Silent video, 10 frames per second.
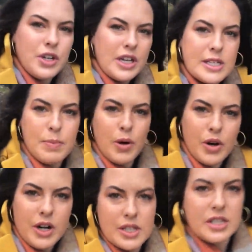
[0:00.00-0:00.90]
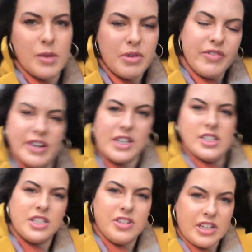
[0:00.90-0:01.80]
to explore some of the
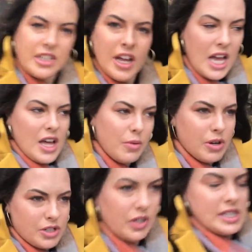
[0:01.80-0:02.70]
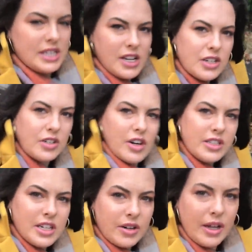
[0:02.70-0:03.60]
financial district, World Trade Center,
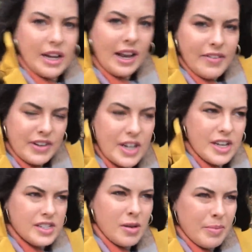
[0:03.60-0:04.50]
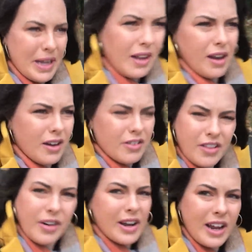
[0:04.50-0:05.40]
Ground Zero, 9/11, some big clock or
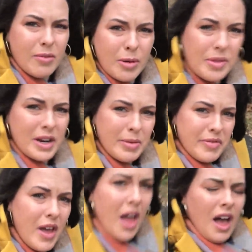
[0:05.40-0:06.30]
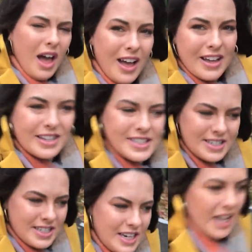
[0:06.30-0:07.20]
other I can't remember the name of,
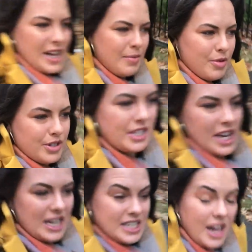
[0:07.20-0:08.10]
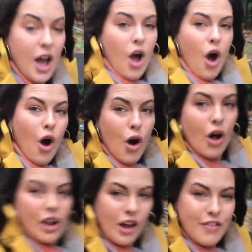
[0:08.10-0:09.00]
and I'm um, going to eat
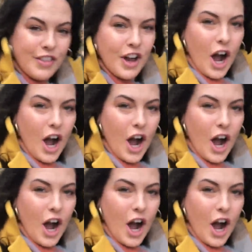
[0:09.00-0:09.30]
all of the